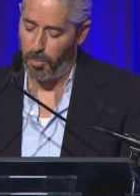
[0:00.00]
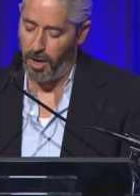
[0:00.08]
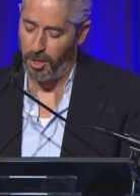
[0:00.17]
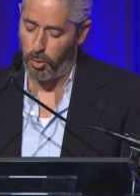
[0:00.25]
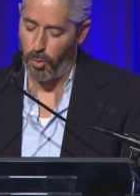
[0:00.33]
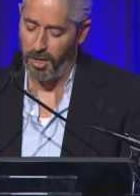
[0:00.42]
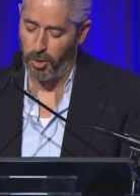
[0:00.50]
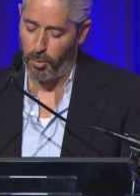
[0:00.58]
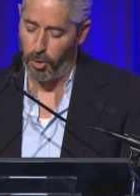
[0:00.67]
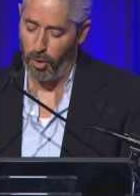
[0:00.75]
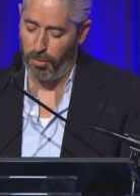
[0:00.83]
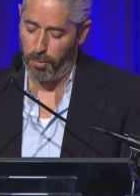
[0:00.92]
by a
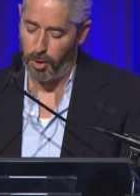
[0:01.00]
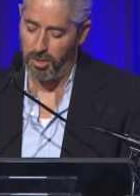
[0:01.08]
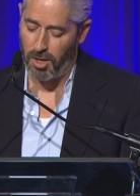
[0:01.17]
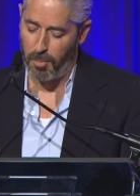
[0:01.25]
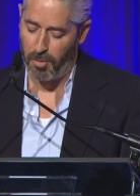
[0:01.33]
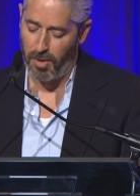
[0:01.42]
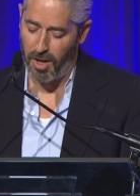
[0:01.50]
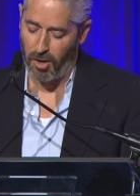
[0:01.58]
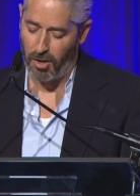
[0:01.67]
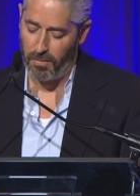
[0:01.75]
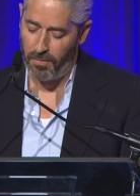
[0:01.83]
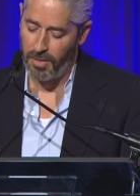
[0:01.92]
23-year-old first-time
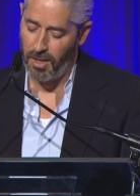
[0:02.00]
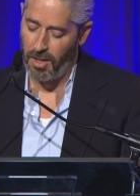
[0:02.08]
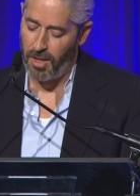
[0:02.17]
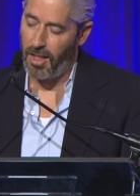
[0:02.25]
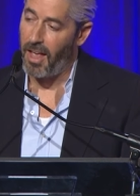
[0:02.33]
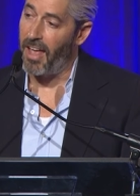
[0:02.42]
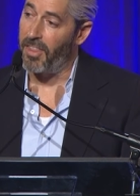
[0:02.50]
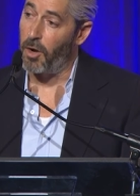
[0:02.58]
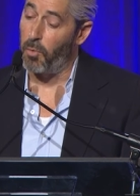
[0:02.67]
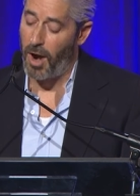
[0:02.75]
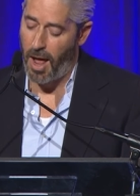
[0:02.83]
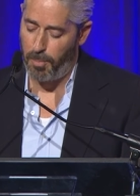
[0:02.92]
inventor, and then
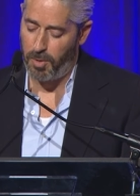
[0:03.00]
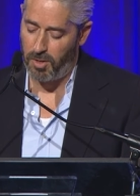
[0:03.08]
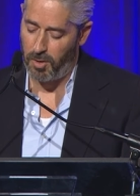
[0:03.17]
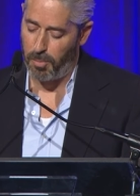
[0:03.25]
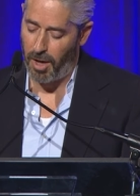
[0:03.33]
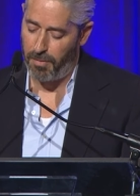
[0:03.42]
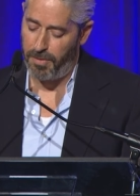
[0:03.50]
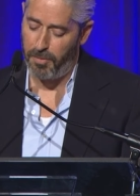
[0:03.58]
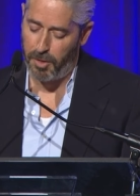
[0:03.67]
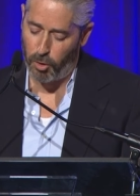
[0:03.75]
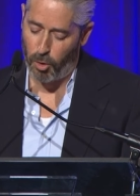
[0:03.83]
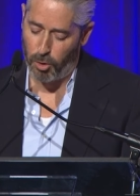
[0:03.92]
repped by a
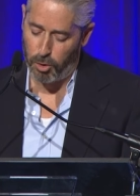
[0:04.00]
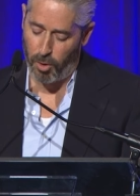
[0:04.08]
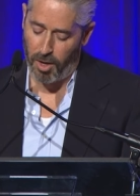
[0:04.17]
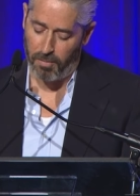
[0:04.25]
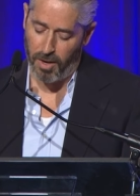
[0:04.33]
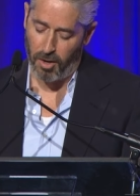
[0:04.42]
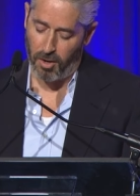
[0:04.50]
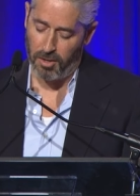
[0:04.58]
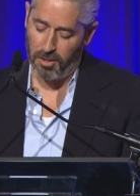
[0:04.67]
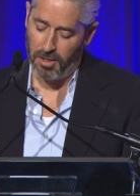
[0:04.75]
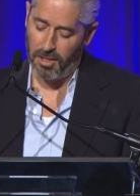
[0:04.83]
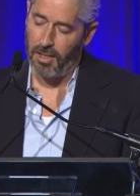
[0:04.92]
50-year-old toy inventor,
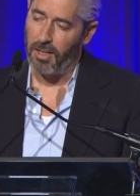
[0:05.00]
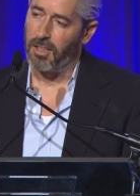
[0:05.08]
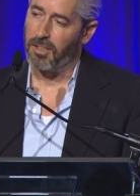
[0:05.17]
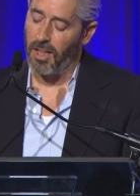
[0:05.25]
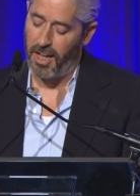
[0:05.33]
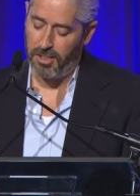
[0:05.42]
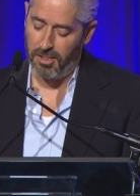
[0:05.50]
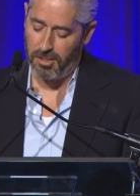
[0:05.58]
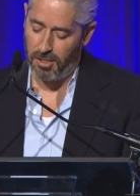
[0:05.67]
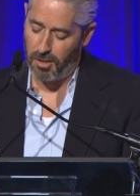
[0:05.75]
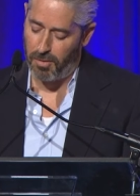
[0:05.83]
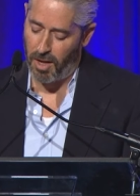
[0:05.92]
is licensed
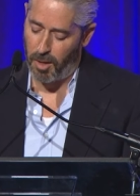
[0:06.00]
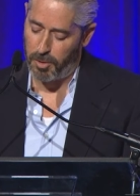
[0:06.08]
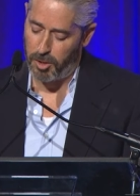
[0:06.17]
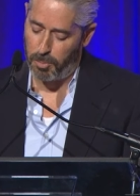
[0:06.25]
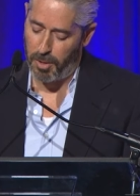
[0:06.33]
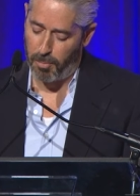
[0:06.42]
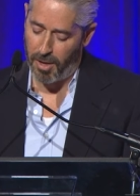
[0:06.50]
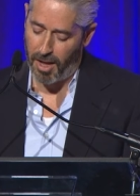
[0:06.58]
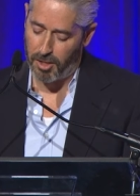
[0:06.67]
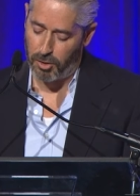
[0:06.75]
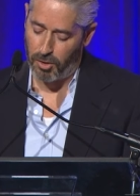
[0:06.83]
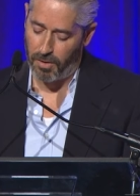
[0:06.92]
and developed to Spin
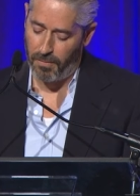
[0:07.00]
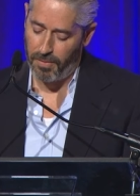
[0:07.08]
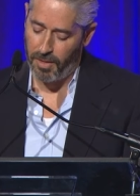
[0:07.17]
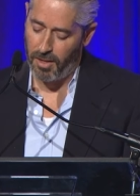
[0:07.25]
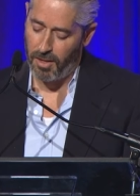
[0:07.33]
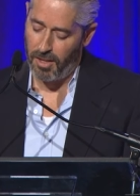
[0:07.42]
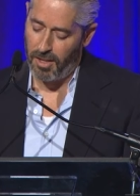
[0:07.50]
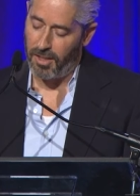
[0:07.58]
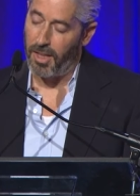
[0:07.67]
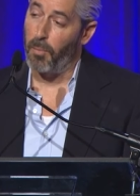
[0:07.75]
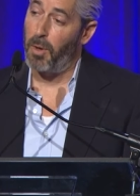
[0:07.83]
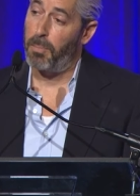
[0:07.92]
Master.
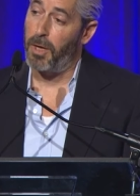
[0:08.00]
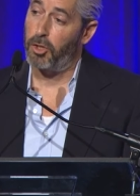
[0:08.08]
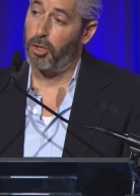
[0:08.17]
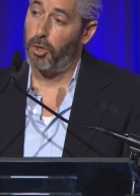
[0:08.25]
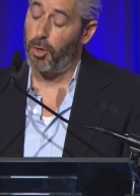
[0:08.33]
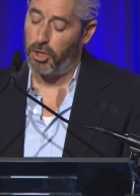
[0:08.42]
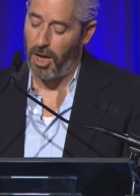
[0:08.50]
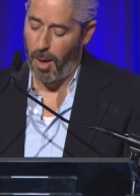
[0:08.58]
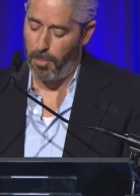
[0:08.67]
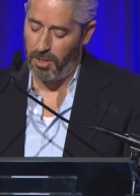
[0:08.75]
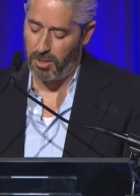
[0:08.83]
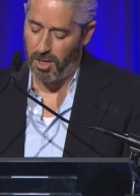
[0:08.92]
Then we pitch it to a
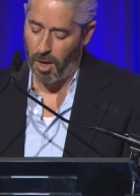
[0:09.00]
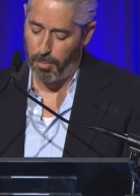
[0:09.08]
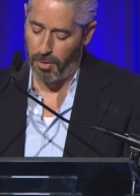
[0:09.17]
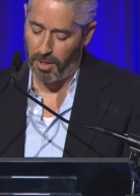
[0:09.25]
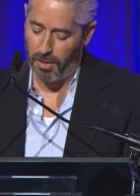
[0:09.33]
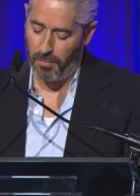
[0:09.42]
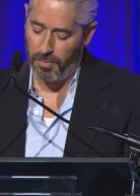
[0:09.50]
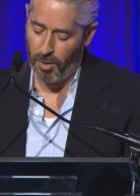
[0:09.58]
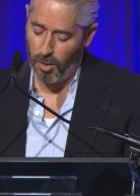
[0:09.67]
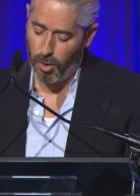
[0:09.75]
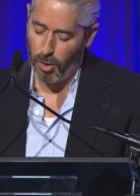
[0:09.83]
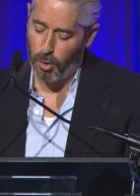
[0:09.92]
Japanese company
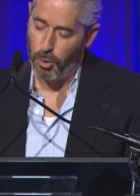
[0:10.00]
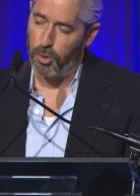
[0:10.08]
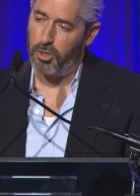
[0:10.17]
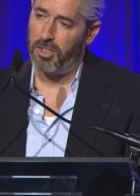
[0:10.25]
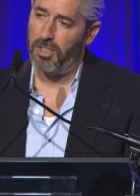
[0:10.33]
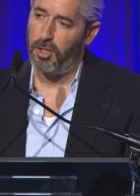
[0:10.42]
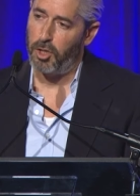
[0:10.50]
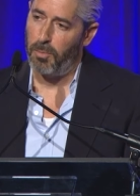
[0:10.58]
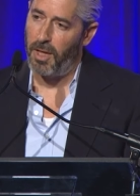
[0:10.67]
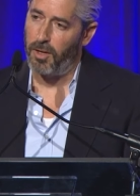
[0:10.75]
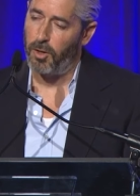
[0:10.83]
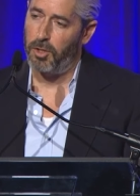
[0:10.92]
whose decision
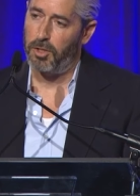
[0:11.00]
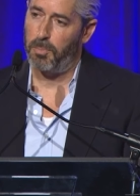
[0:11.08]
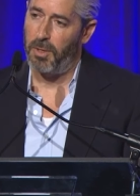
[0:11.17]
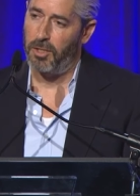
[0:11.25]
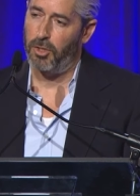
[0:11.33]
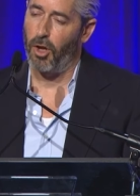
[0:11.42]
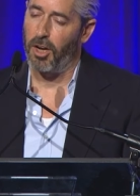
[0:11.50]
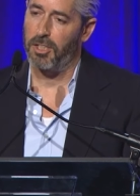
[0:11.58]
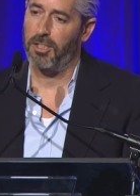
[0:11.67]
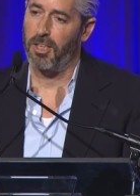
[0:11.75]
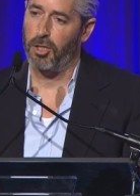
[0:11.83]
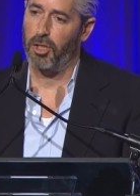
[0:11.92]
maker speaks not a
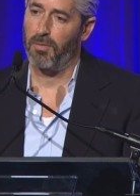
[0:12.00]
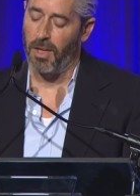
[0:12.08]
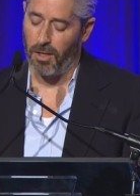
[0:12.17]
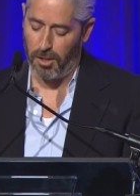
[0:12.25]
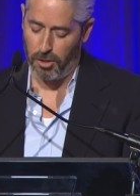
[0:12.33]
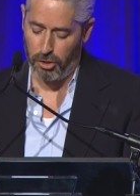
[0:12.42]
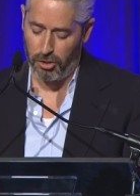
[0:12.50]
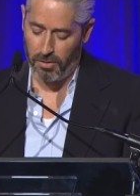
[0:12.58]
stitch of English.